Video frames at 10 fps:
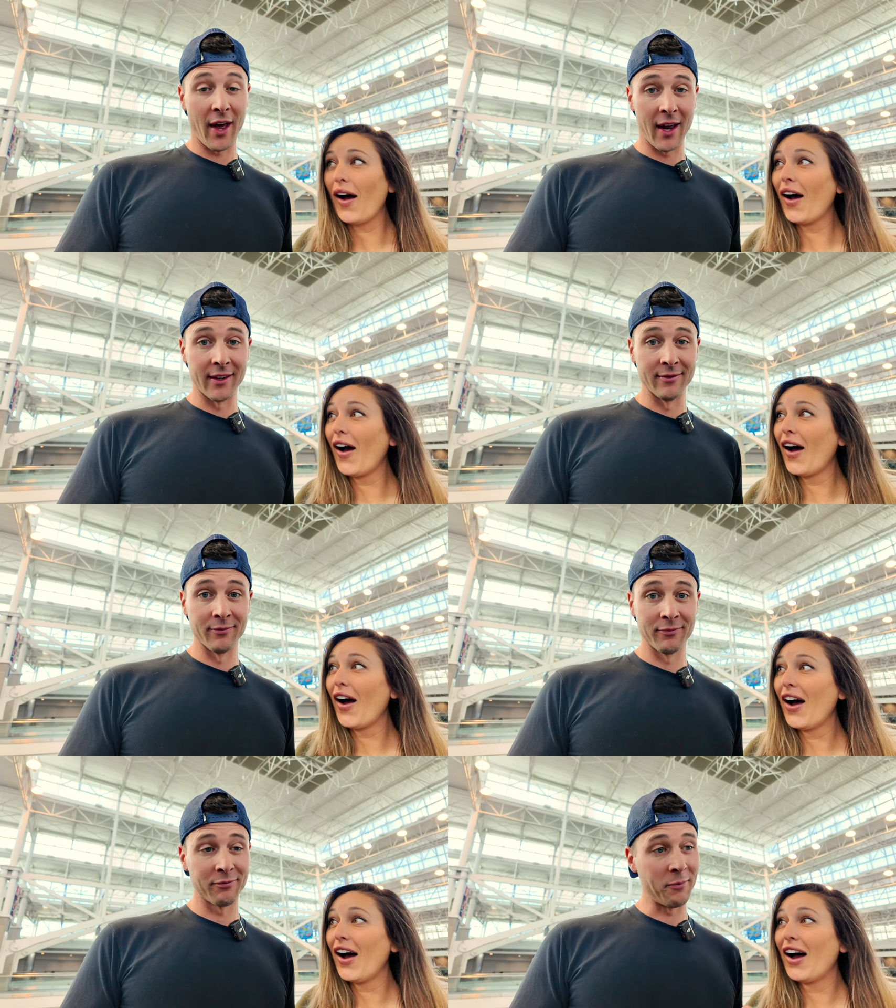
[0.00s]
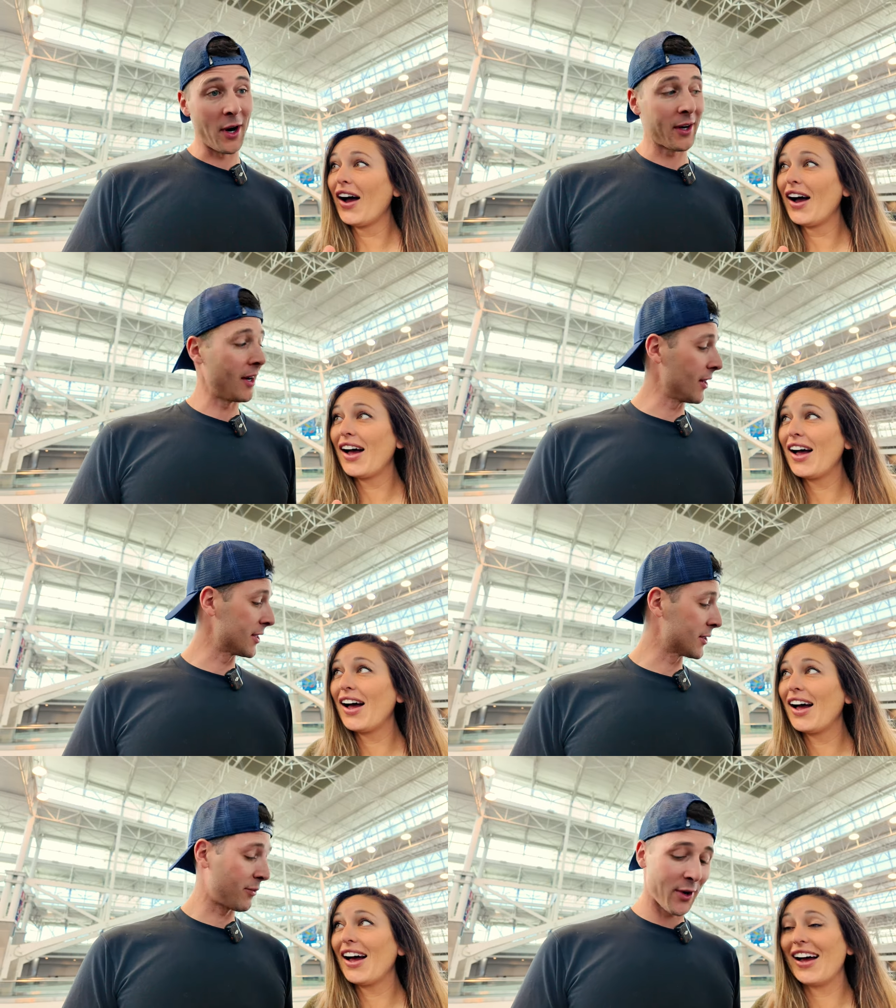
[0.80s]
Speaker 1: then American
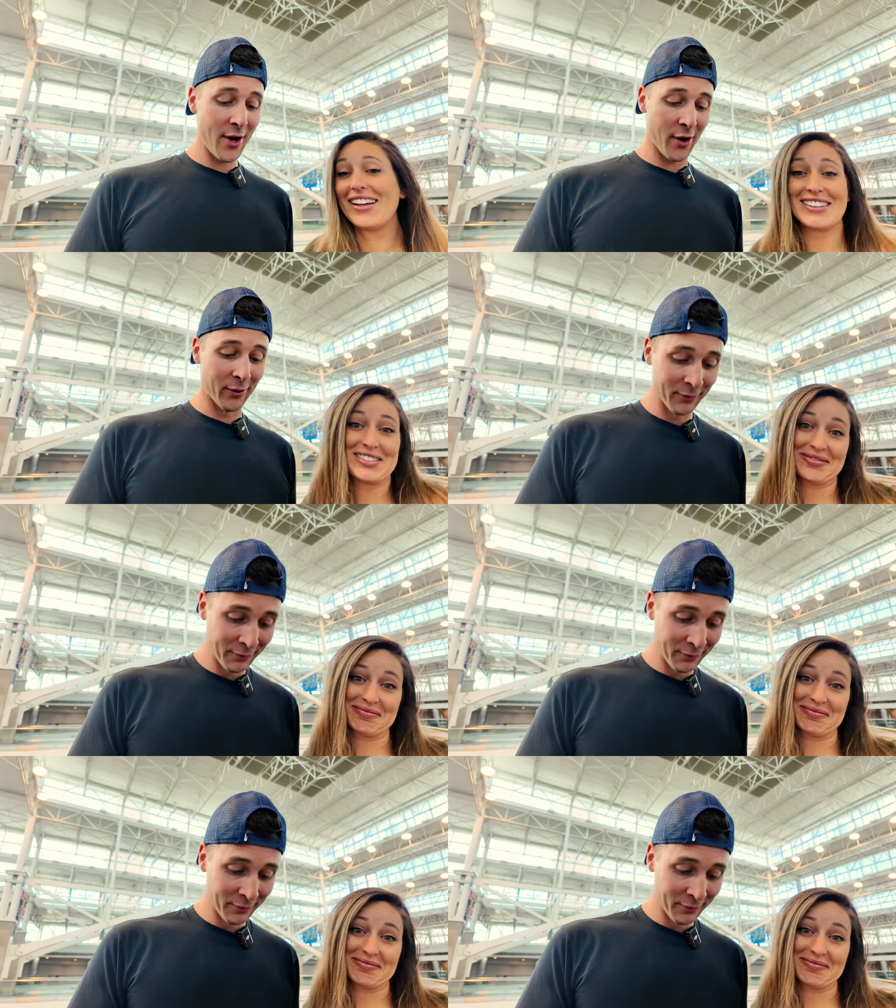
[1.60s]
Airlines is for you.